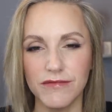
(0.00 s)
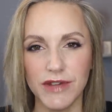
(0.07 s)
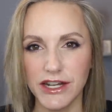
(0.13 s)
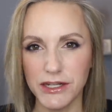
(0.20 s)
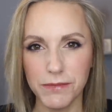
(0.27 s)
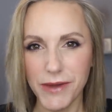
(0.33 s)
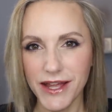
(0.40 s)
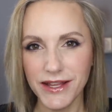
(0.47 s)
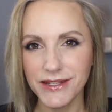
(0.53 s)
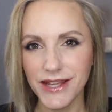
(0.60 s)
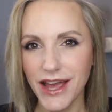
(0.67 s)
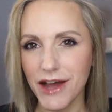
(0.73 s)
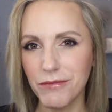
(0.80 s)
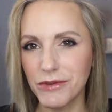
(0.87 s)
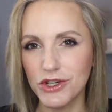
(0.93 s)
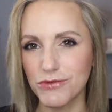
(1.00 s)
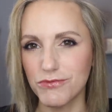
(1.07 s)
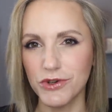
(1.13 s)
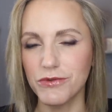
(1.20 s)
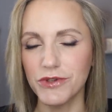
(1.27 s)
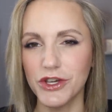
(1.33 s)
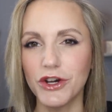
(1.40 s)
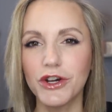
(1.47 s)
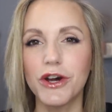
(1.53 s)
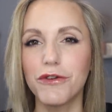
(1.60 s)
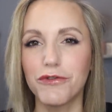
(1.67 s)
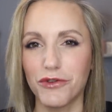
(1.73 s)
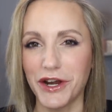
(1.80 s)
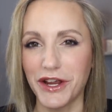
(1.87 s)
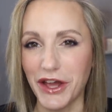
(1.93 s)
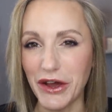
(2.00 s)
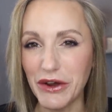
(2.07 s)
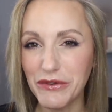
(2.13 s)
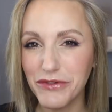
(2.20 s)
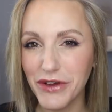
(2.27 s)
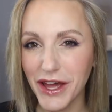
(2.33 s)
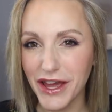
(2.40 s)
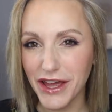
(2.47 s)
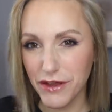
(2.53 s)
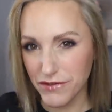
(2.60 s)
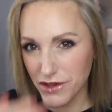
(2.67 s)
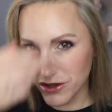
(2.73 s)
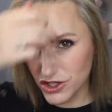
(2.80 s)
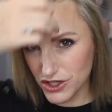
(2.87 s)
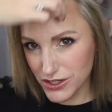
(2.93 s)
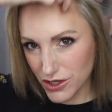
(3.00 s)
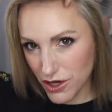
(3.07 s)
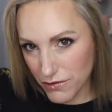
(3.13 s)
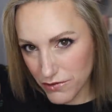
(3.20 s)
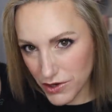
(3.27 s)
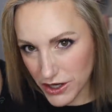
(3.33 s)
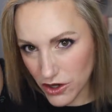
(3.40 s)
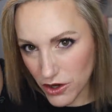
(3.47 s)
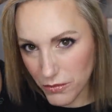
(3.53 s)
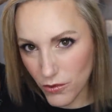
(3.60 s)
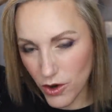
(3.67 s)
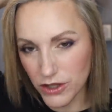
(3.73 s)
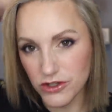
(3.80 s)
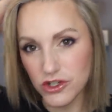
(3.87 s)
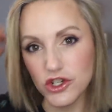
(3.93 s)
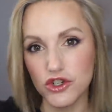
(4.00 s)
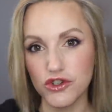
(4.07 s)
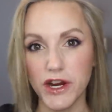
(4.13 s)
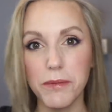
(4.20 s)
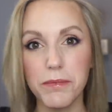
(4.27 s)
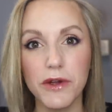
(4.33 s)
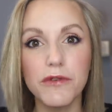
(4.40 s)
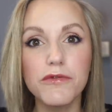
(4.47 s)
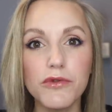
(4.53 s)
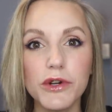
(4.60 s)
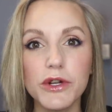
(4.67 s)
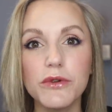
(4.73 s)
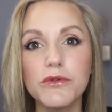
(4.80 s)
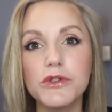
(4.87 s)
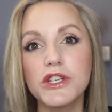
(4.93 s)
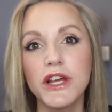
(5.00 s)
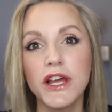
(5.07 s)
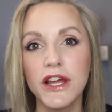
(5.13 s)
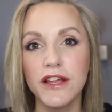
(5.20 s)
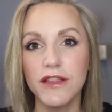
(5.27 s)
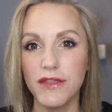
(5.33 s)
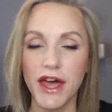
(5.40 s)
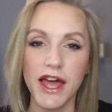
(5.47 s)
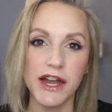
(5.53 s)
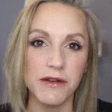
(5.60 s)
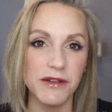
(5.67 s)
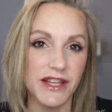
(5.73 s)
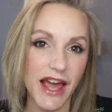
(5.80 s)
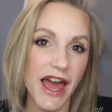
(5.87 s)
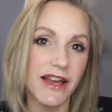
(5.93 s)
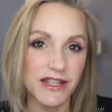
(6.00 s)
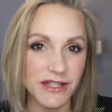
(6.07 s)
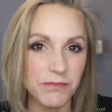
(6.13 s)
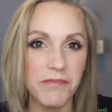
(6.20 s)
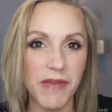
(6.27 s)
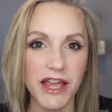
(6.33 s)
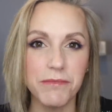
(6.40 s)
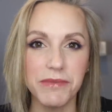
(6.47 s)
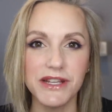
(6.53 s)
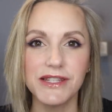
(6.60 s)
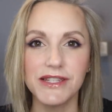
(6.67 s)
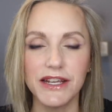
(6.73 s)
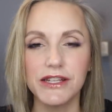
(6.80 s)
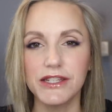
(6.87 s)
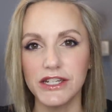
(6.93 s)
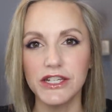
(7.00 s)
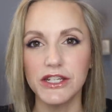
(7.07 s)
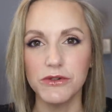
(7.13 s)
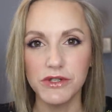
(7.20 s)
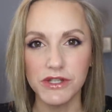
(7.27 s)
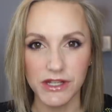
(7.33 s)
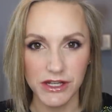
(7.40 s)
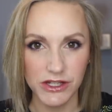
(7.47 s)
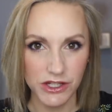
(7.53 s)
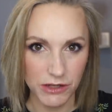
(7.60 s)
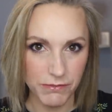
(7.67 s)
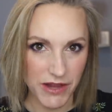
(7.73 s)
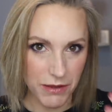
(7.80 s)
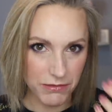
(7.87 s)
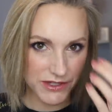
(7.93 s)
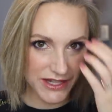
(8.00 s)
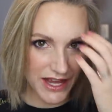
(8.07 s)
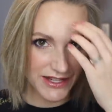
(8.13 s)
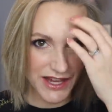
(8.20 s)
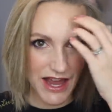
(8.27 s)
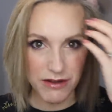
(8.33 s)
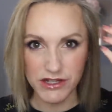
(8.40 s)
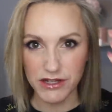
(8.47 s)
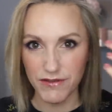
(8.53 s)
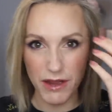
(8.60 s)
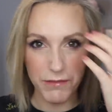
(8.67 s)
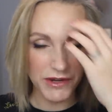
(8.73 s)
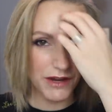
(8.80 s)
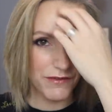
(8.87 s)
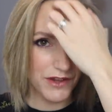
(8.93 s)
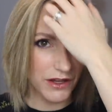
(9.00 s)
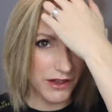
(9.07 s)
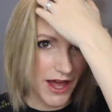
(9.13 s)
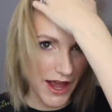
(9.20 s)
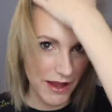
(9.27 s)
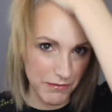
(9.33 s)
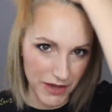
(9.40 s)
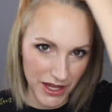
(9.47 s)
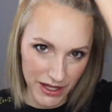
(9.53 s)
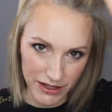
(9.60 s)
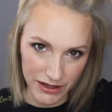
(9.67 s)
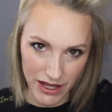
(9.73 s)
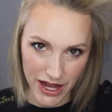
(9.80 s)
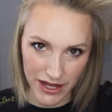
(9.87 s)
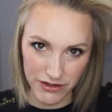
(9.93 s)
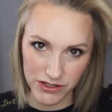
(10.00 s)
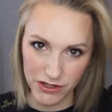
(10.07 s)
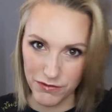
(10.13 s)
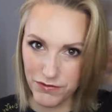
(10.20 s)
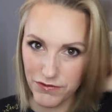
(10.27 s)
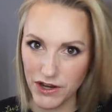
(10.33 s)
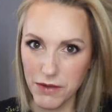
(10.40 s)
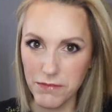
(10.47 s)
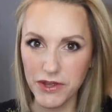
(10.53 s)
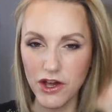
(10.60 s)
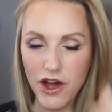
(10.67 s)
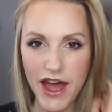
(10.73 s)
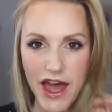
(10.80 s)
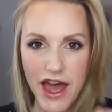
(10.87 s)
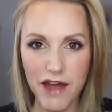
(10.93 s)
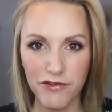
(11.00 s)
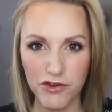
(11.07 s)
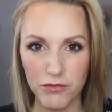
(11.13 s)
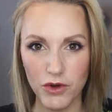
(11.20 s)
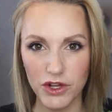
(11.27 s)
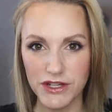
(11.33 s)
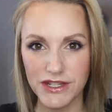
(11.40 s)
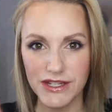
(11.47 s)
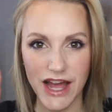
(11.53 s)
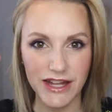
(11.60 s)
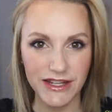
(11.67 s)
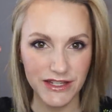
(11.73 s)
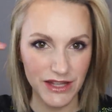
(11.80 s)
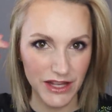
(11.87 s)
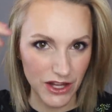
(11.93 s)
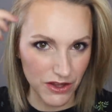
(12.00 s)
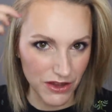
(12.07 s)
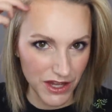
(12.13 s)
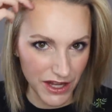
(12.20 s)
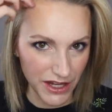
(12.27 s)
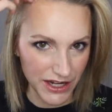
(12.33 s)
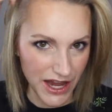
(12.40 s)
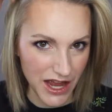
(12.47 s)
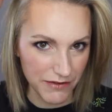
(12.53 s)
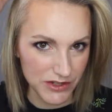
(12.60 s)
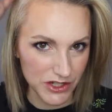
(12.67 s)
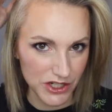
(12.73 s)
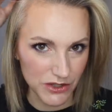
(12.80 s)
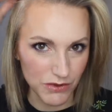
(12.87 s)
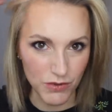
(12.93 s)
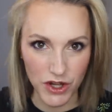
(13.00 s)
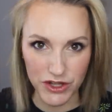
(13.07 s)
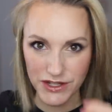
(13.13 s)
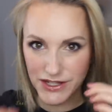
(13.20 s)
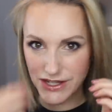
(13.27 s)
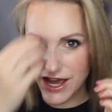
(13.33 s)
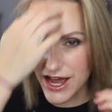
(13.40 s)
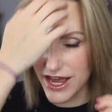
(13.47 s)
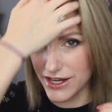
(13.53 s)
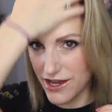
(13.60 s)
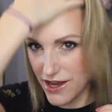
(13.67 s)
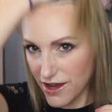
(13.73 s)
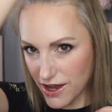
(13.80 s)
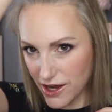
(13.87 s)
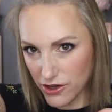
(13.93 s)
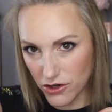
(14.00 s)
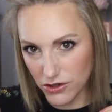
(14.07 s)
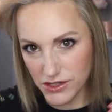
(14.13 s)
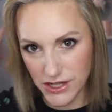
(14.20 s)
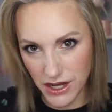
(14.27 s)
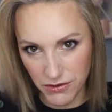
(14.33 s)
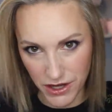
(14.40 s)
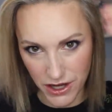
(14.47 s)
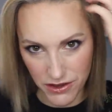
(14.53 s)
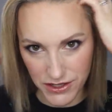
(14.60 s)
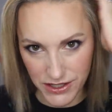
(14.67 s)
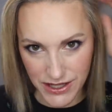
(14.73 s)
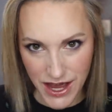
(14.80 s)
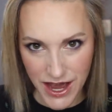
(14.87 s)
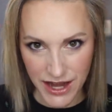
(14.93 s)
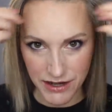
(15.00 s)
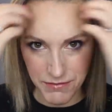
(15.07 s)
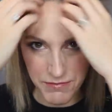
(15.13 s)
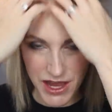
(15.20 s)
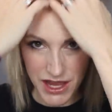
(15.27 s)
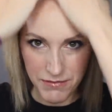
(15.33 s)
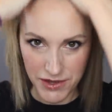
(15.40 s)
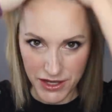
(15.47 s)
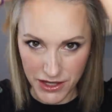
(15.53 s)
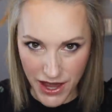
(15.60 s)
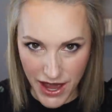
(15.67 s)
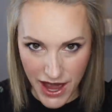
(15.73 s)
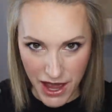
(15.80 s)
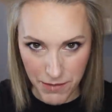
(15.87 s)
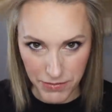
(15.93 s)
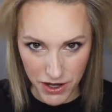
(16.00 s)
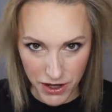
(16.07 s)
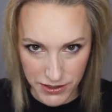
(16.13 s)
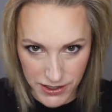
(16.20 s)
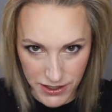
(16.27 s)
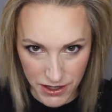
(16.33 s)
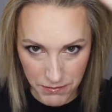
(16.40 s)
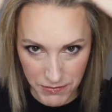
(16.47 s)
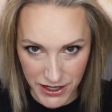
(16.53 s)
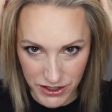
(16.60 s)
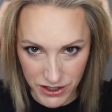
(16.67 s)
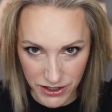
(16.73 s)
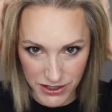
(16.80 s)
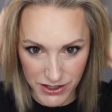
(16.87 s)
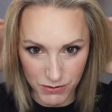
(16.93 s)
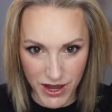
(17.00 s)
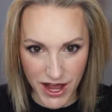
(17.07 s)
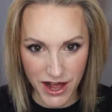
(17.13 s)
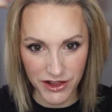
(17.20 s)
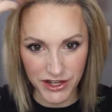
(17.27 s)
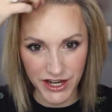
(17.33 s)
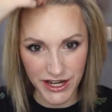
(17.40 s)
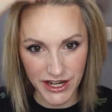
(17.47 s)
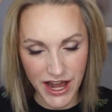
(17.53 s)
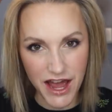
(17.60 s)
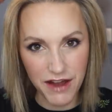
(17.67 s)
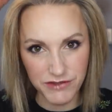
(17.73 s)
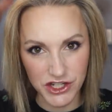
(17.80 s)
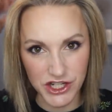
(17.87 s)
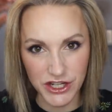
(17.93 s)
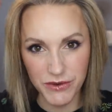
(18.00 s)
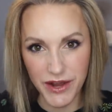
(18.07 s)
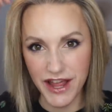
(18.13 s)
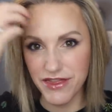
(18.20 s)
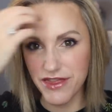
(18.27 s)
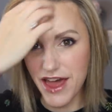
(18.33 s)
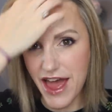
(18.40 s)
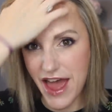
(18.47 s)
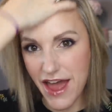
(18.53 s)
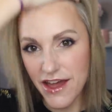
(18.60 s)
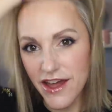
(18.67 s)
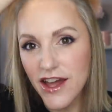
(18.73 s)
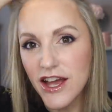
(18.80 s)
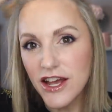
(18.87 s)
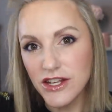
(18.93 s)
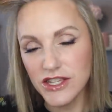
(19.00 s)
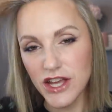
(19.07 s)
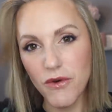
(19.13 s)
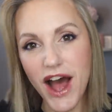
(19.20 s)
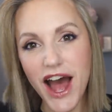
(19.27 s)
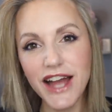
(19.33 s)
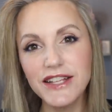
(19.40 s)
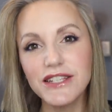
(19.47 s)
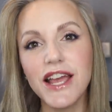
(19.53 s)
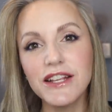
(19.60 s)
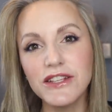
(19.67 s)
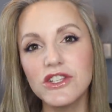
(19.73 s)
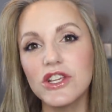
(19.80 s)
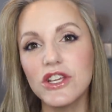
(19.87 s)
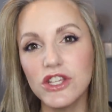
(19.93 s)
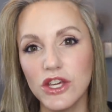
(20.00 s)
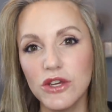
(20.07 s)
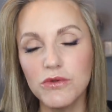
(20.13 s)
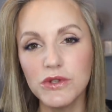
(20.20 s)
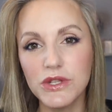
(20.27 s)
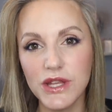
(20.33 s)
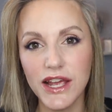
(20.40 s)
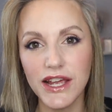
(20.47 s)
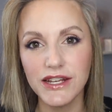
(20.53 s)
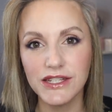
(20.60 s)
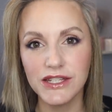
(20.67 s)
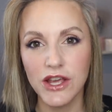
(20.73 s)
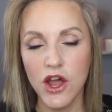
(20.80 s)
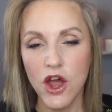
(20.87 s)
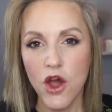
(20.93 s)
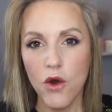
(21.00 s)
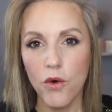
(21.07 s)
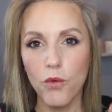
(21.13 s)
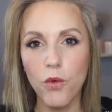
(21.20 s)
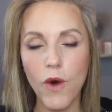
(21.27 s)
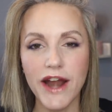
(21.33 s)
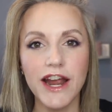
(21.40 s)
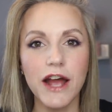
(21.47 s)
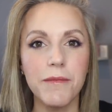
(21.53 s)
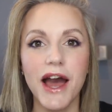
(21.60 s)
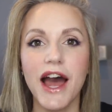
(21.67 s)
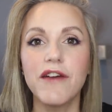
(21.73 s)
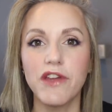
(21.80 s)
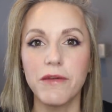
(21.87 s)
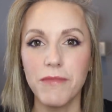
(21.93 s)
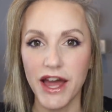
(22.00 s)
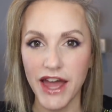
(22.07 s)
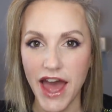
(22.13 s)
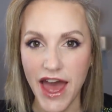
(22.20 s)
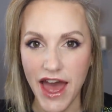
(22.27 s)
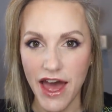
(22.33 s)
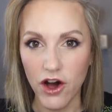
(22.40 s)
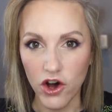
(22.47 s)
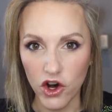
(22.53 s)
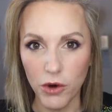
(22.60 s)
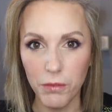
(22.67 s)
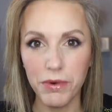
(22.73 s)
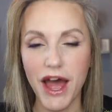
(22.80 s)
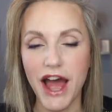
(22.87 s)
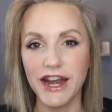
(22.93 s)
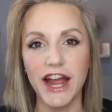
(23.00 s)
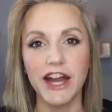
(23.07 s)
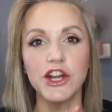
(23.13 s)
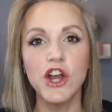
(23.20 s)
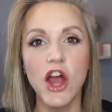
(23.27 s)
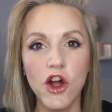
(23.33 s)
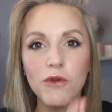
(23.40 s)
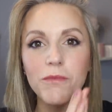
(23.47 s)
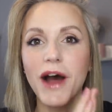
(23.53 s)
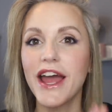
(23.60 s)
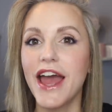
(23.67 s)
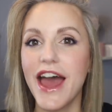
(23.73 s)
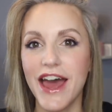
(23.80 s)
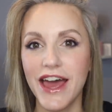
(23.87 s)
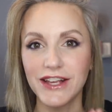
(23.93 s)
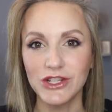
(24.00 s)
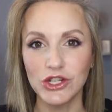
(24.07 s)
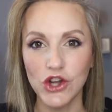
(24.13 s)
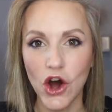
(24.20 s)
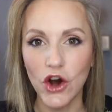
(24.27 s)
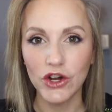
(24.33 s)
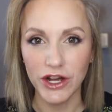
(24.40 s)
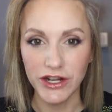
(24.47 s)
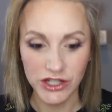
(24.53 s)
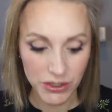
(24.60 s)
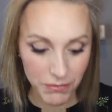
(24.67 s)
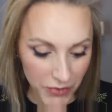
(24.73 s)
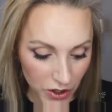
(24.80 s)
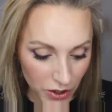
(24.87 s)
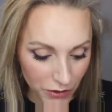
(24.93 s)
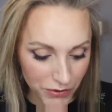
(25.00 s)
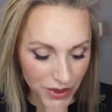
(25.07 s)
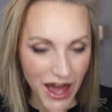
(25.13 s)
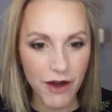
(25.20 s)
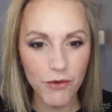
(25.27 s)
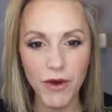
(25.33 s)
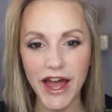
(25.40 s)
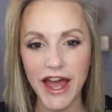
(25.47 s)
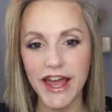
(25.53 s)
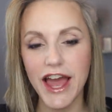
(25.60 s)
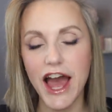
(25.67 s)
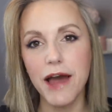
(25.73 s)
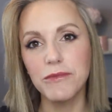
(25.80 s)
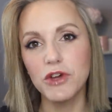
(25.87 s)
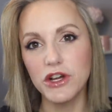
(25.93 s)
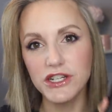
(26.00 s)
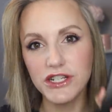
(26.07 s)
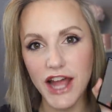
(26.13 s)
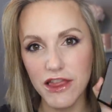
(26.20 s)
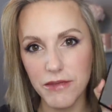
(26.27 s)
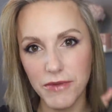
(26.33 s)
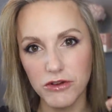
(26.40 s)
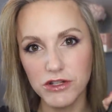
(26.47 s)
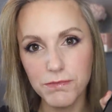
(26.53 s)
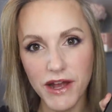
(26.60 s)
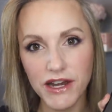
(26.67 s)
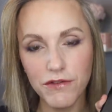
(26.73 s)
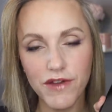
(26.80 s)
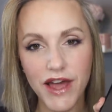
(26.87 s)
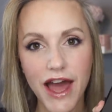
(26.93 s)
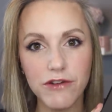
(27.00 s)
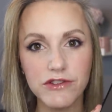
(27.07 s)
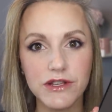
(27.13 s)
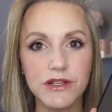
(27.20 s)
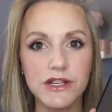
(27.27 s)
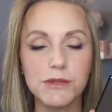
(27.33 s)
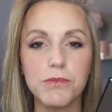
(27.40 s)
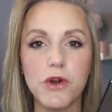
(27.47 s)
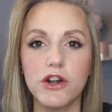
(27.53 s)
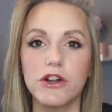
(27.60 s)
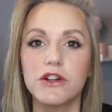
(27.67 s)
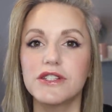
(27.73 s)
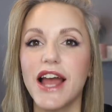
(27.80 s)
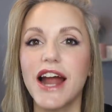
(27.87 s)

it depends how much root you're covering over. If you're just covering up one strip of root, then yes, maybe 60 uses you'd be able to get out of it. But if you're like me and like to flip your hair from one side to the other, you're gonna have to do one side and also the other side, and maybe your hair part's in the middle as well, and you're gonna have to do in there. So I tend to use this when I'm having my hair up and I know my hair's not going to move that way, I'm going to get the most benefit out of this product